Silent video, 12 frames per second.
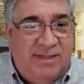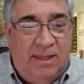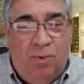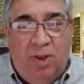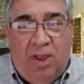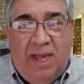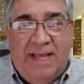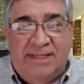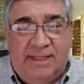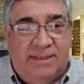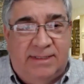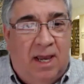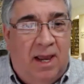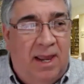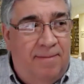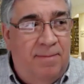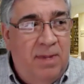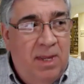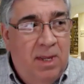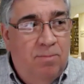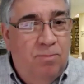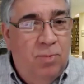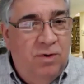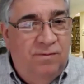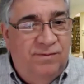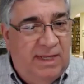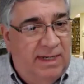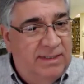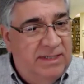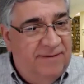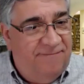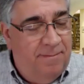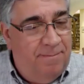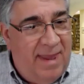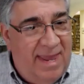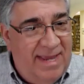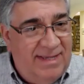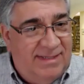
and they realized that time moves at a different pace.